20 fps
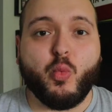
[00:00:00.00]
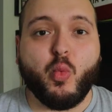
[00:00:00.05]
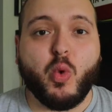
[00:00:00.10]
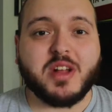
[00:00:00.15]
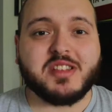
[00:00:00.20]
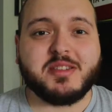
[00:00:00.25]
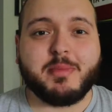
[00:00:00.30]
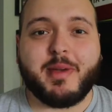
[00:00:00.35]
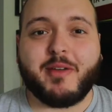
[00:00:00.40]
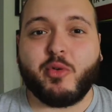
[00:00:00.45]

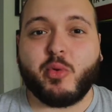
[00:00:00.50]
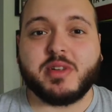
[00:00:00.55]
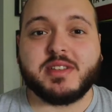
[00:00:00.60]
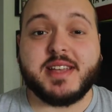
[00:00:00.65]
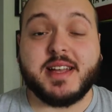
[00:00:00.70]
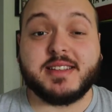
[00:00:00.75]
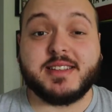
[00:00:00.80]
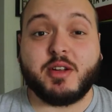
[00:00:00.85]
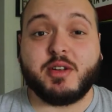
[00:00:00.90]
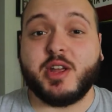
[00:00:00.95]
What's up everyone,
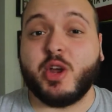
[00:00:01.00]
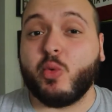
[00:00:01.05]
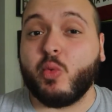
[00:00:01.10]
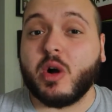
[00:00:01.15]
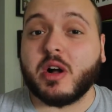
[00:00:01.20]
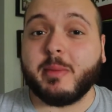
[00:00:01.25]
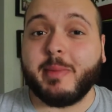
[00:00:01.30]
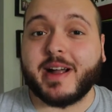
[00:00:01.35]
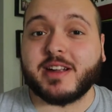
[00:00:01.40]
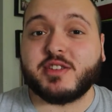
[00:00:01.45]
Takedown here,
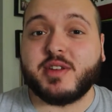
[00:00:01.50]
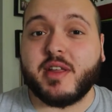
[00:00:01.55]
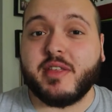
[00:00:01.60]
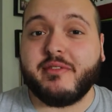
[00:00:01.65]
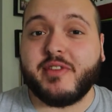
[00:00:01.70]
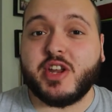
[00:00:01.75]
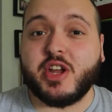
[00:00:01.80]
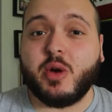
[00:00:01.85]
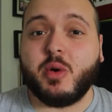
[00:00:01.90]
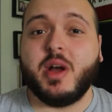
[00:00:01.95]
welcome back to
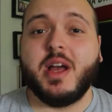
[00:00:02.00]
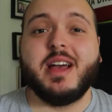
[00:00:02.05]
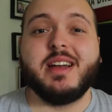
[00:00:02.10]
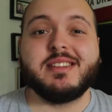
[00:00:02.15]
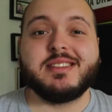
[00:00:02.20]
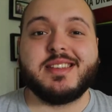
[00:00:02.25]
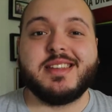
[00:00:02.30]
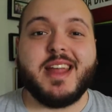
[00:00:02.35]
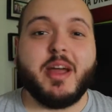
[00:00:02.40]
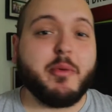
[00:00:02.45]
another video.
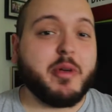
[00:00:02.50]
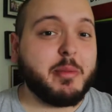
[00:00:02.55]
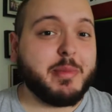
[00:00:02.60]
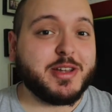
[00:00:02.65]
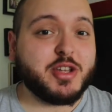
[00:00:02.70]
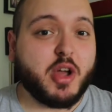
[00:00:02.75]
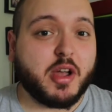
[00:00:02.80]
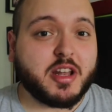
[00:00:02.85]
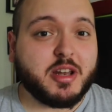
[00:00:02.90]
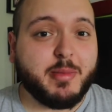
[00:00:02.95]
Today we're going to
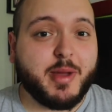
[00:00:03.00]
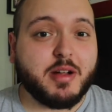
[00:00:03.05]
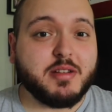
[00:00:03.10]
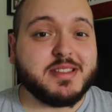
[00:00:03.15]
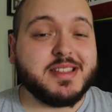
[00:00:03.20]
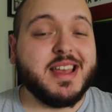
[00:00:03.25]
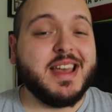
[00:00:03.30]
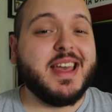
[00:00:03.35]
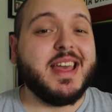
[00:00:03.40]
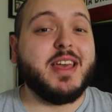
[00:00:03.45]
be talking
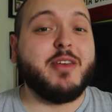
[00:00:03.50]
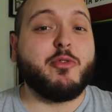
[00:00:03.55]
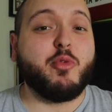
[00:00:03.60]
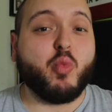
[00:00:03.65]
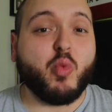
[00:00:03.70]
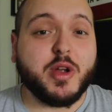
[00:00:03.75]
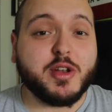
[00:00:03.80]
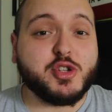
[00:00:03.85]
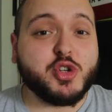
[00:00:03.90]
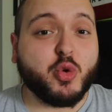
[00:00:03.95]
about if
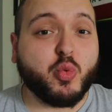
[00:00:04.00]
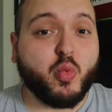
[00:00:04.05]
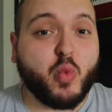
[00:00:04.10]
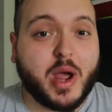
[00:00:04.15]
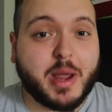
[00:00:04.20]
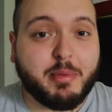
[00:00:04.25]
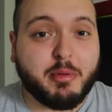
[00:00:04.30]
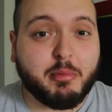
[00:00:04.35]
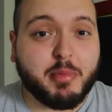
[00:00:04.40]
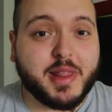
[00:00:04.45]
winter
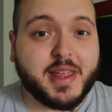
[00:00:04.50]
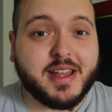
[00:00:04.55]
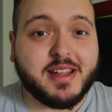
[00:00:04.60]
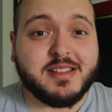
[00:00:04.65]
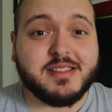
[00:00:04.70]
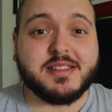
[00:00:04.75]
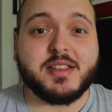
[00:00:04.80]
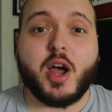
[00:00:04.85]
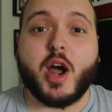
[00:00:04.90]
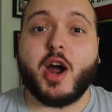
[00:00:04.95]
wiper
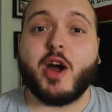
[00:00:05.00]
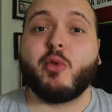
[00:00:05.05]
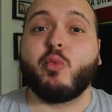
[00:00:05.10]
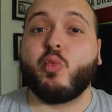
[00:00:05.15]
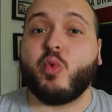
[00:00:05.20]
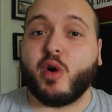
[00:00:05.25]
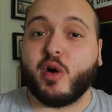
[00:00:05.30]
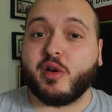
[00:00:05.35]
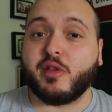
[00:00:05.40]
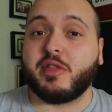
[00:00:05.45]
blades are
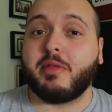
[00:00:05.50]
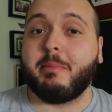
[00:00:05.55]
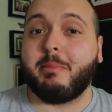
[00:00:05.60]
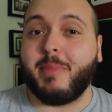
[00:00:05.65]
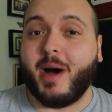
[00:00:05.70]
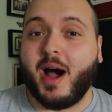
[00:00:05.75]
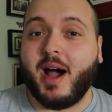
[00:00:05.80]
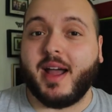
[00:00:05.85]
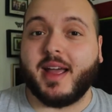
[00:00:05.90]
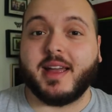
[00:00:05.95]

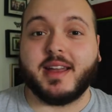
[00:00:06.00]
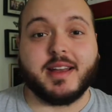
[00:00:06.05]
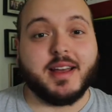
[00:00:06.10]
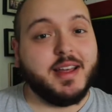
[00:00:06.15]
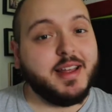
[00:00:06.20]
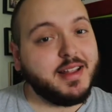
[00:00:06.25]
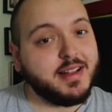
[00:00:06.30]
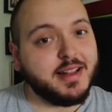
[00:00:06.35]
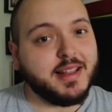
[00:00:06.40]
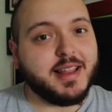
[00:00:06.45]
worth buying.
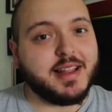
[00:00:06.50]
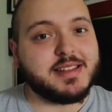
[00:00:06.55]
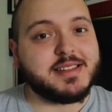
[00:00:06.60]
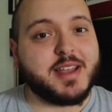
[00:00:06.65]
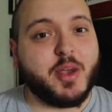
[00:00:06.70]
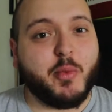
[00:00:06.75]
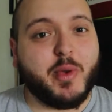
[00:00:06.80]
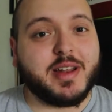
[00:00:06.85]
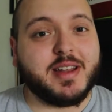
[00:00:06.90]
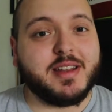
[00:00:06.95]

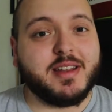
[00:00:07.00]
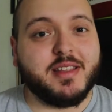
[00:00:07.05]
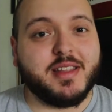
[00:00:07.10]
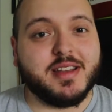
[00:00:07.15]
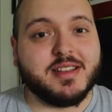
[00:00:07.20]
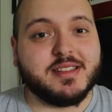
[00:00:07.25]
Let's get right into